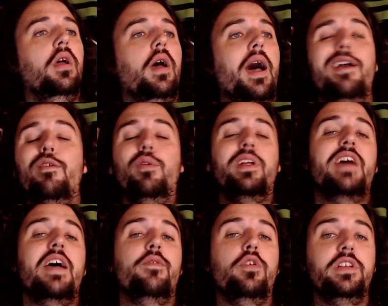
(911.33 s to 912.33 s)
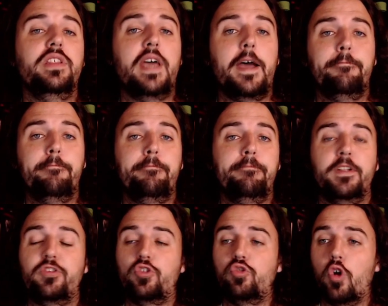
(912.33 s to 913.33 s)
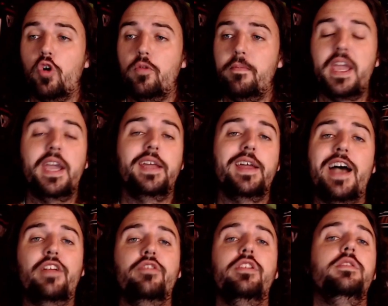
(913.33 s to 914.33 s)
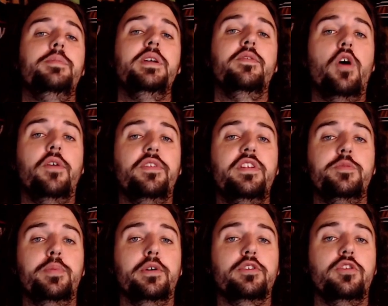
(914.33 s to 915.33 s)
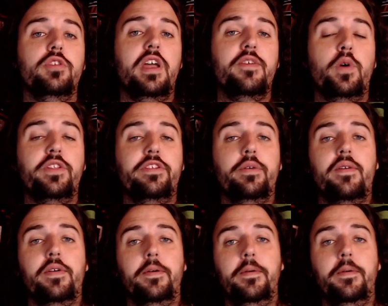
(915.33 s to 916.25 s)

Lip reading: I don't want to dive all into that. That's a grown man. I don't need to be involved in his personal life whatsoever.